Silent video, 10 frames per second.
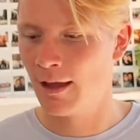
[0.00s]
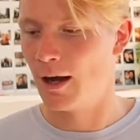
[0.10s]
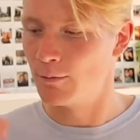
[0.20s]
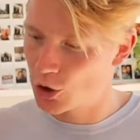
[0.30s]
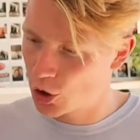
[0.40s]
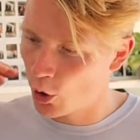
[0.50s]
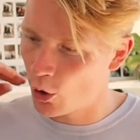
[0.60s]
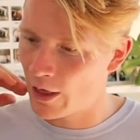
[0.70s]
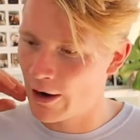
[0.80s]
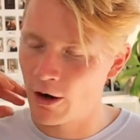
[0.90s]
I'm
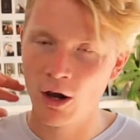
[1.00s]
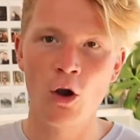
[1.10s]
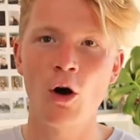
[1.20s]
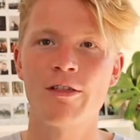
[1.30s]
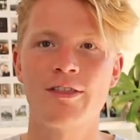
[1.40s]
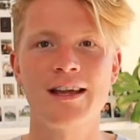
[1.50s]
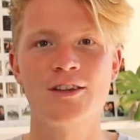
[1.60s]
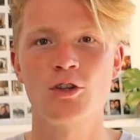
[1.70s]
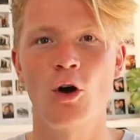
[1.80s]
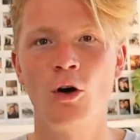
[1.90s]
sure there are a lot of
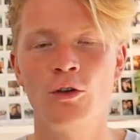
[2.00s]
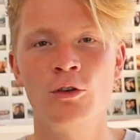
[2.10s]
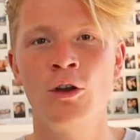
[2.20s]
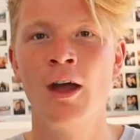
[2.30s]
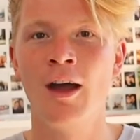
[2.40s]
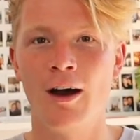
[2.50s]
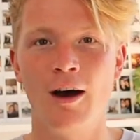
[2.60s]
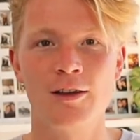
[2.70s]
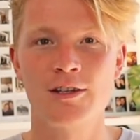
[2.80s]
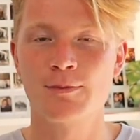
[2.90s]
things on
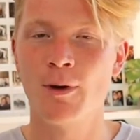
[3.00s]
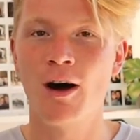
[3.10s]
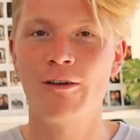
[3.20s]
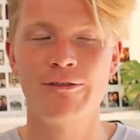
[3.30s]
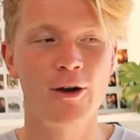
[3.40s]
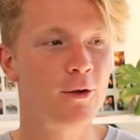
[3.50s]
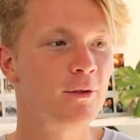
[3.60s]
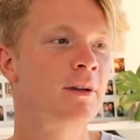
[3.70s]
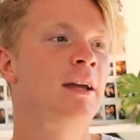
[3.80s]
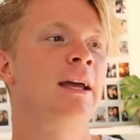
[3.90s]
a smartphone,